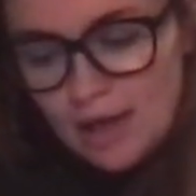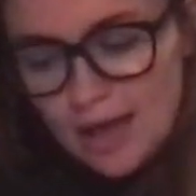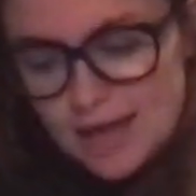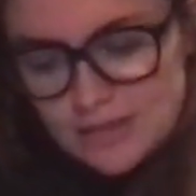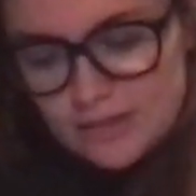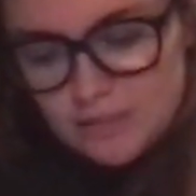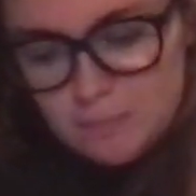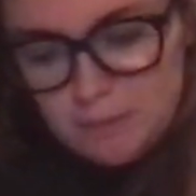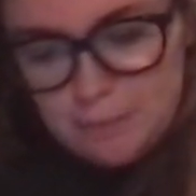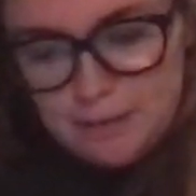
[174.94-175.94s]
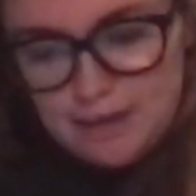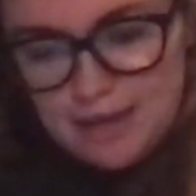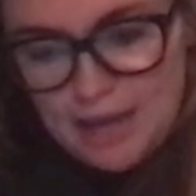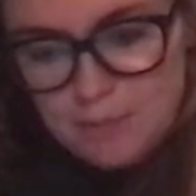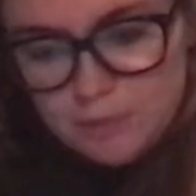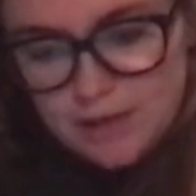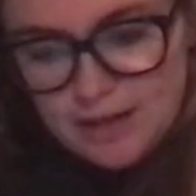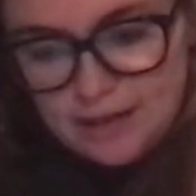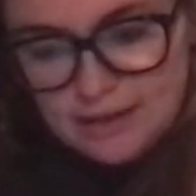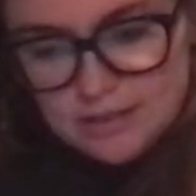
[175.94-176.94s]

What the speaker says: And then this BP cable knit